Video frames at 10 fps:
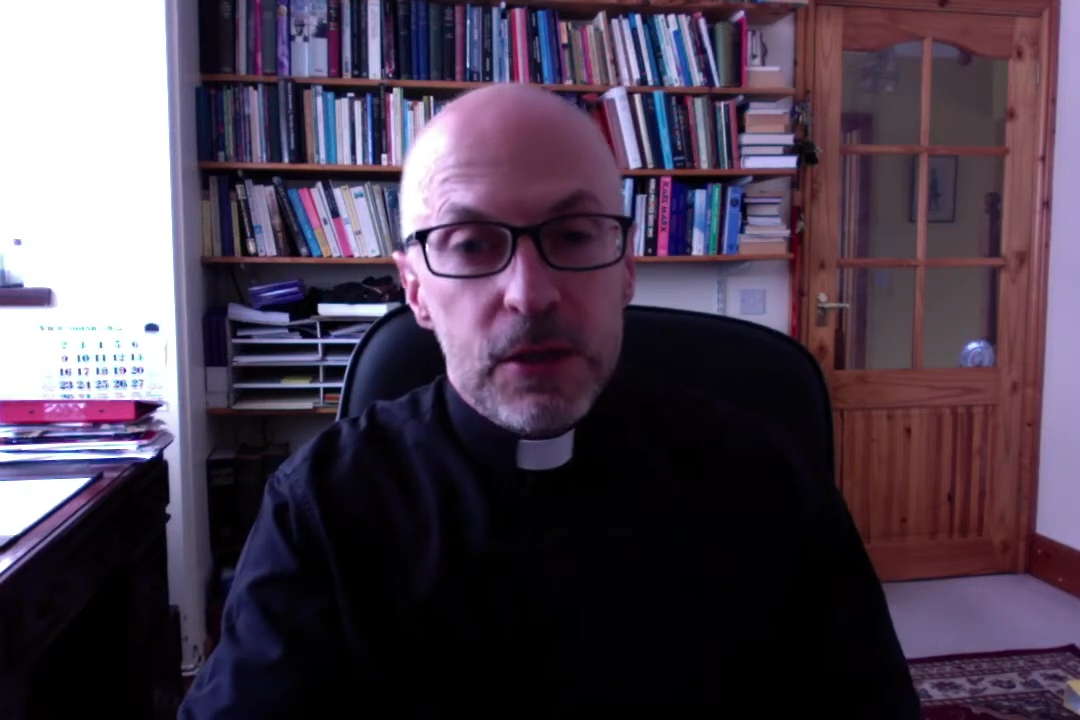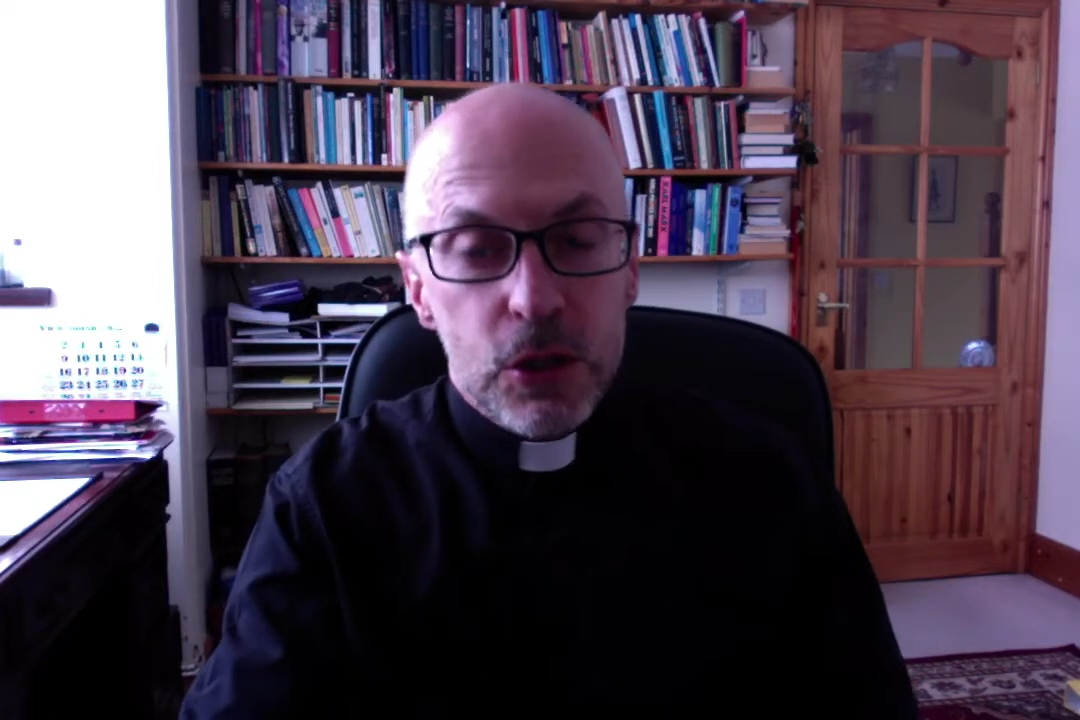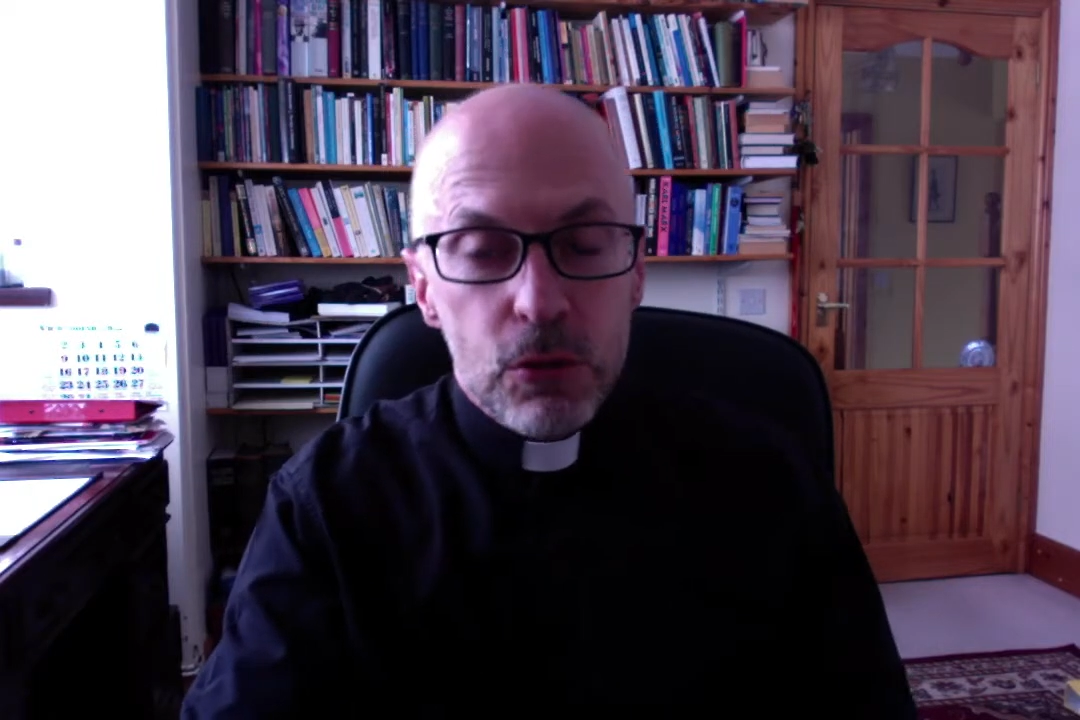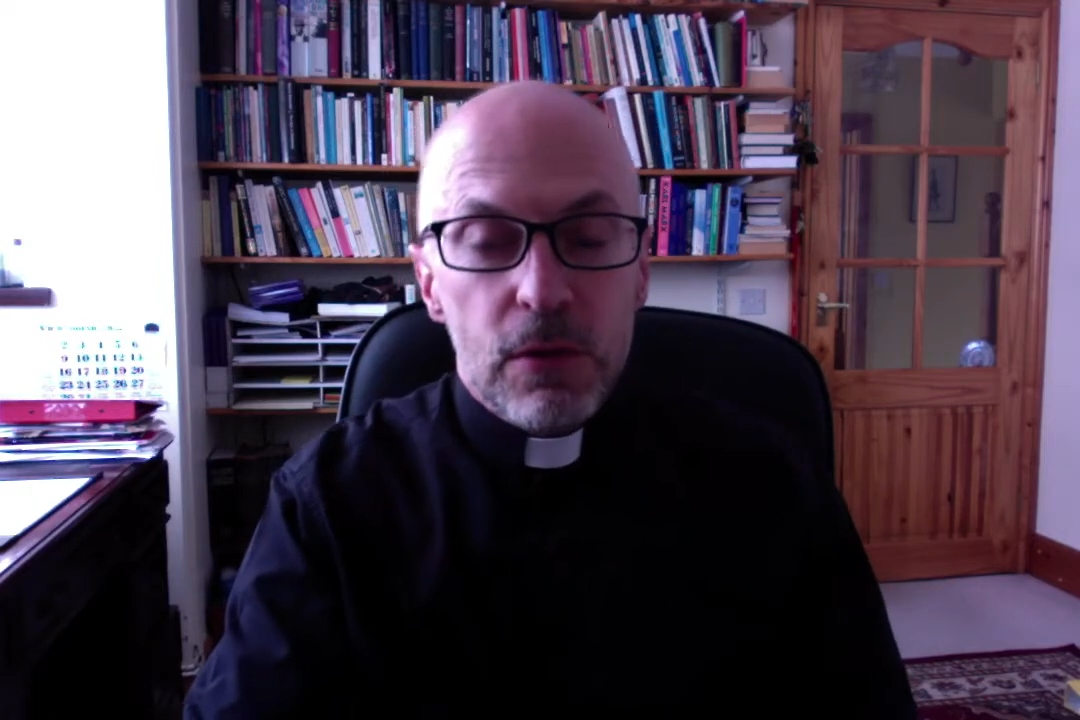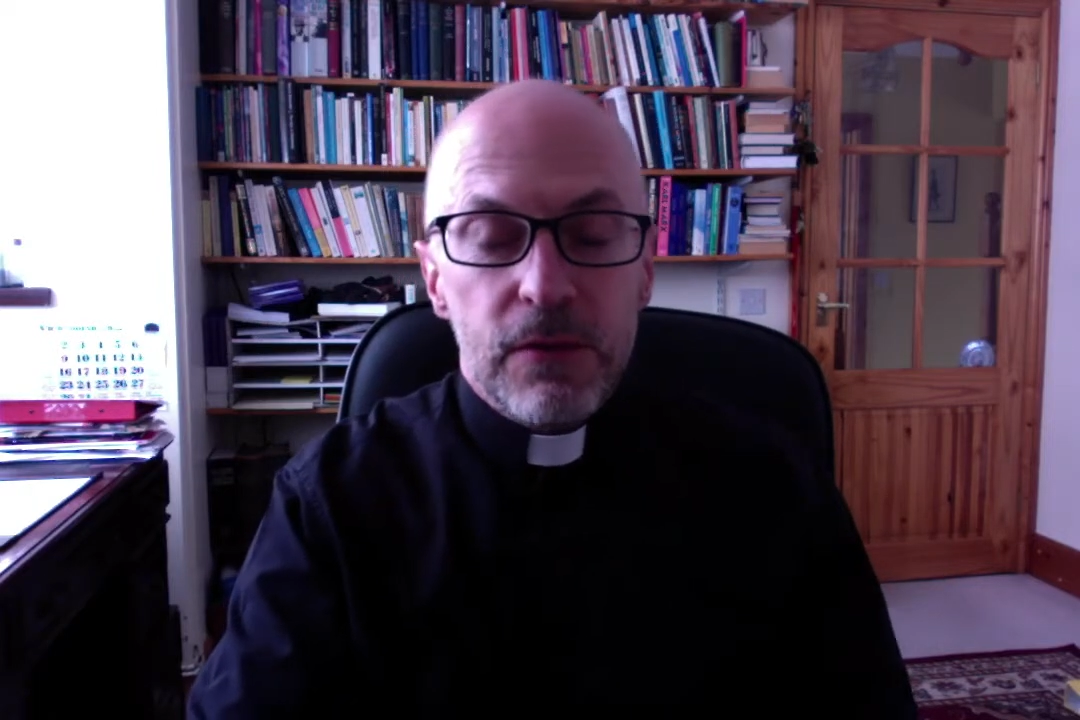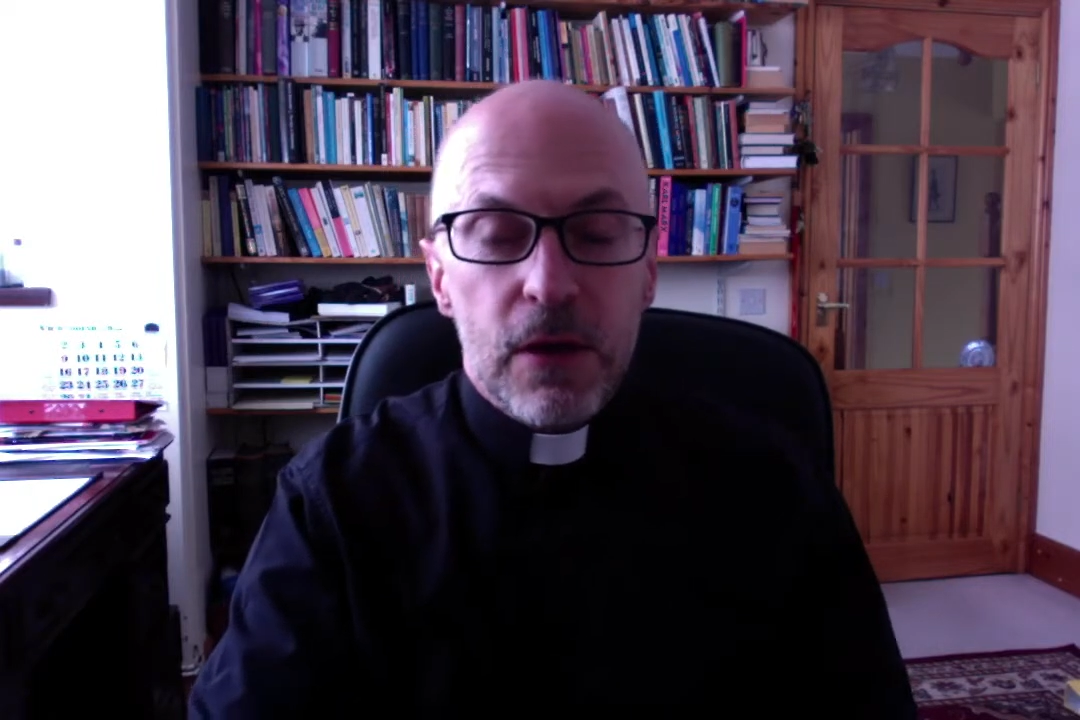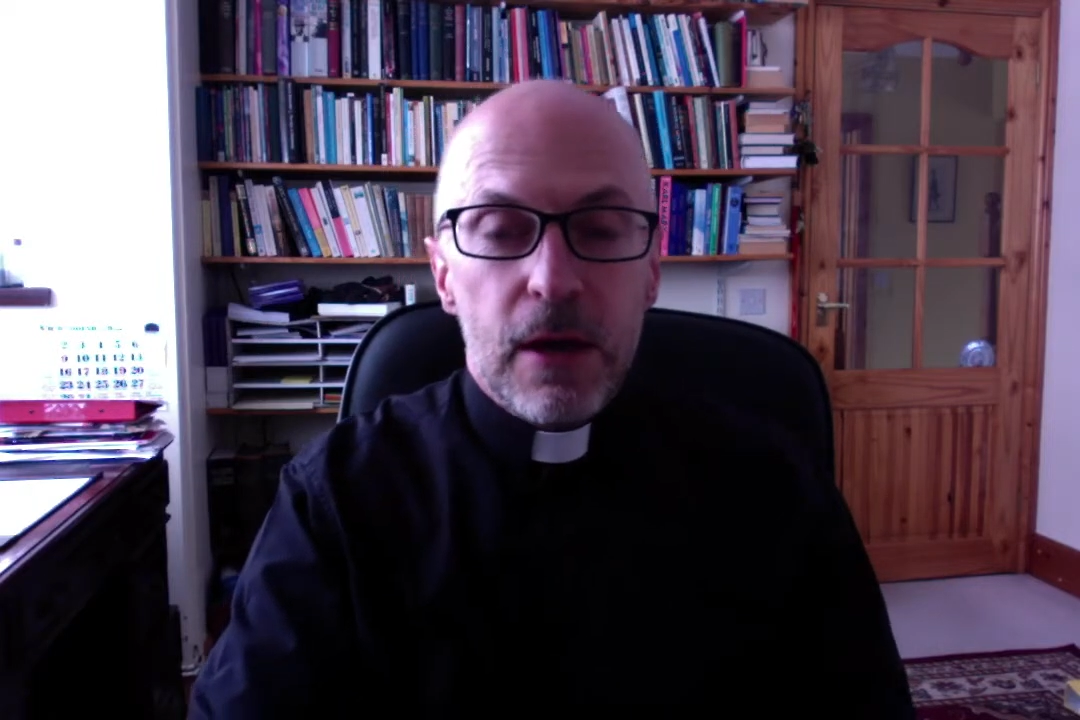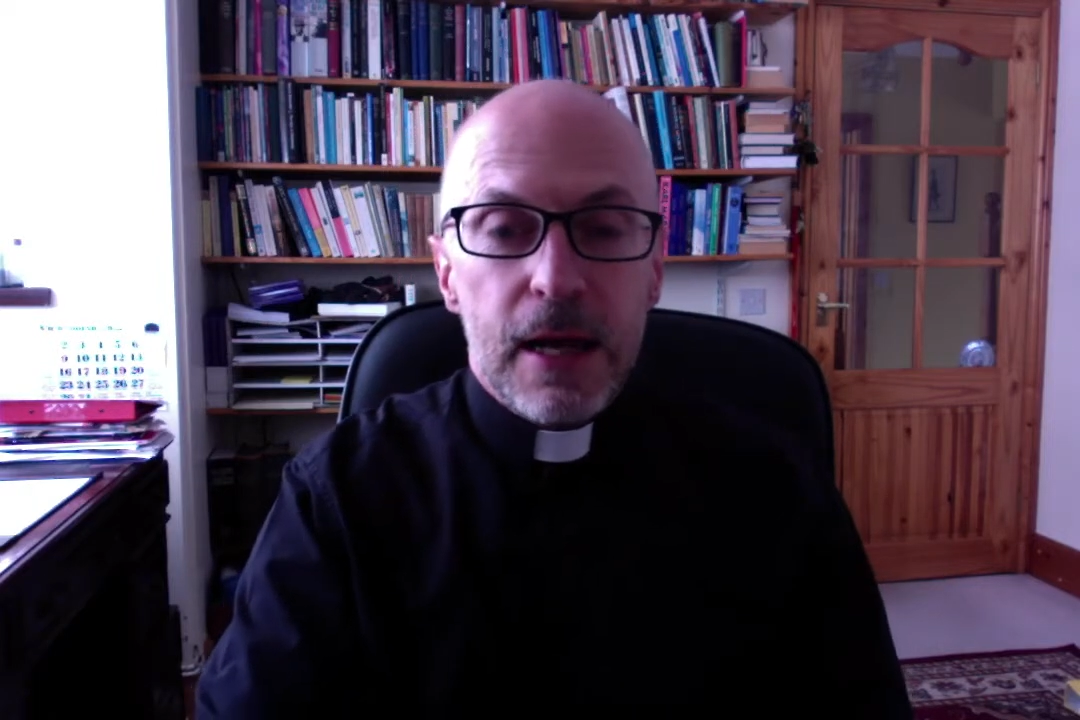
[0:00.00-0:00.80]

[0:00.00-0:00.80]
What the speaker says: sure if you're going to